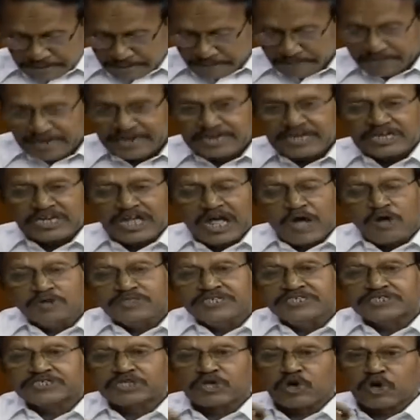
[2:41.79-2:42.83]
but now
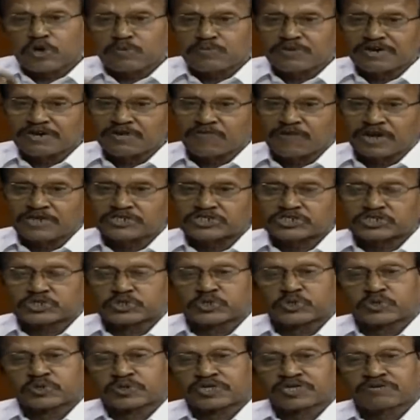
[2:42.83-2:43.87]
this government wants to